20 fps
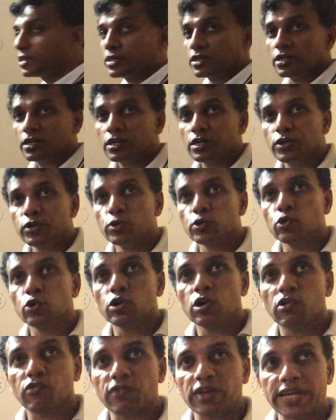Third
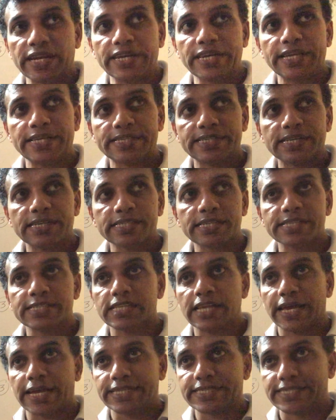rule of indices is
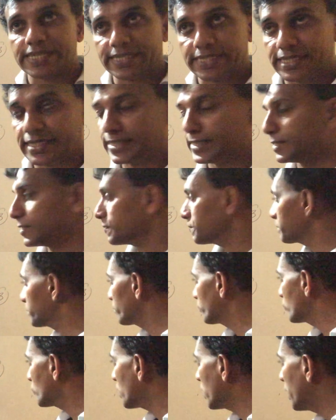like this.
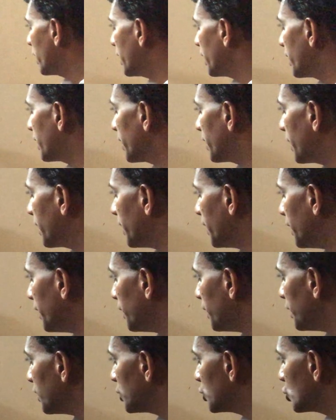
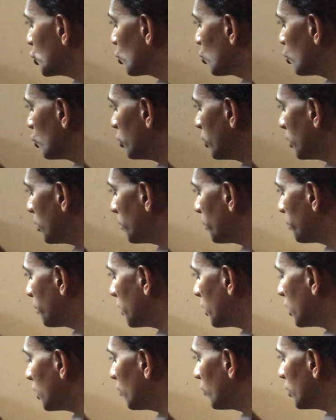A to the
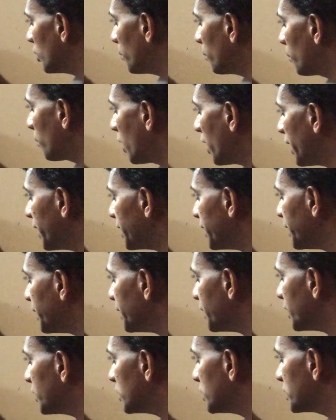power
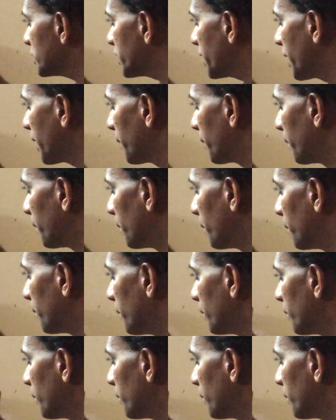minus m.